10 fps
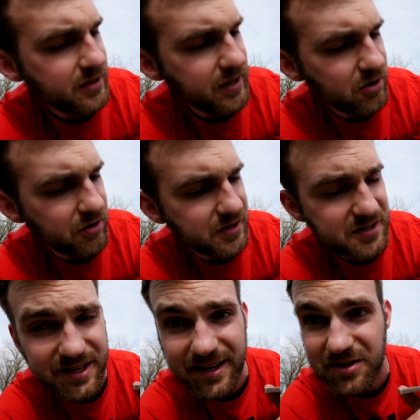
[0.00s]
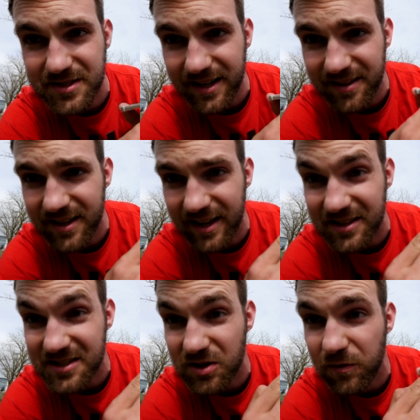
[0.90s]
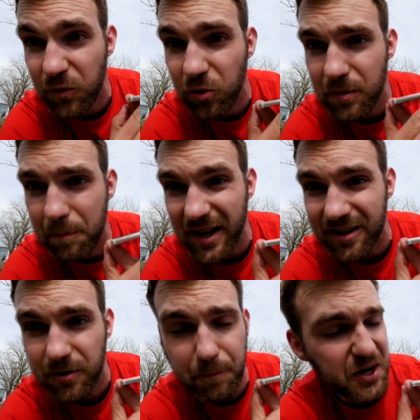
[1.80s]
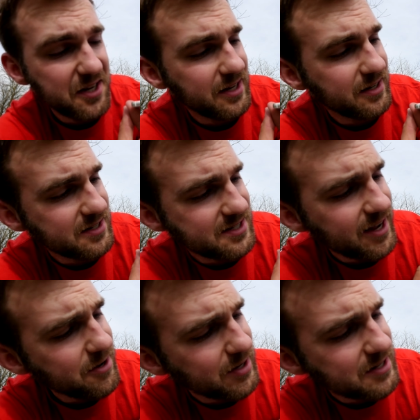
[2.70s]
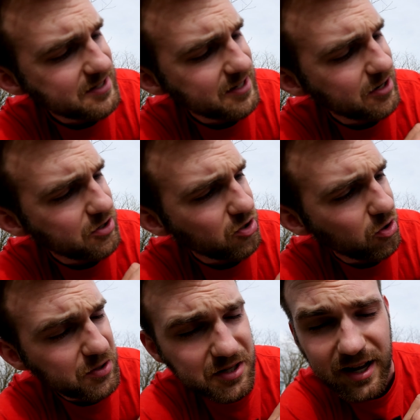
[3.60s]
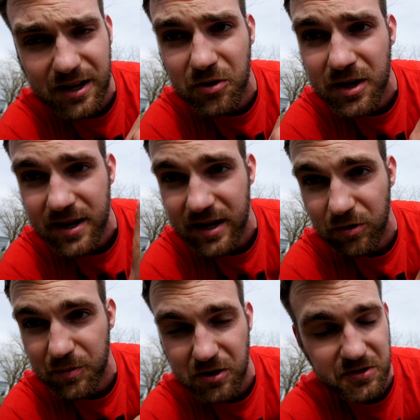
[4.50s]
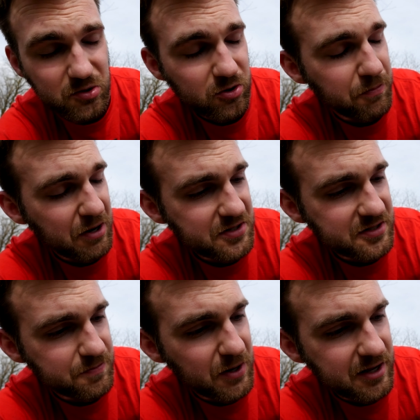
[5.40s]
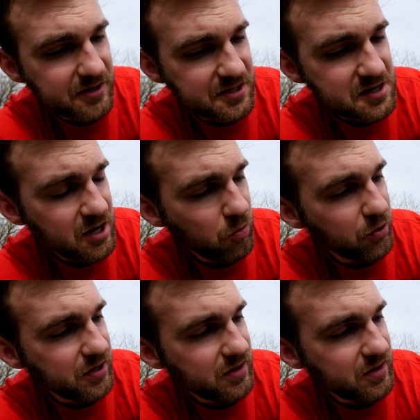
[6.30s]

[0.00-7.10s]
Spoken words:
Then on this side there's nothing. This is a full metal body design. You can see here the golden color. There will be also comparisons by us with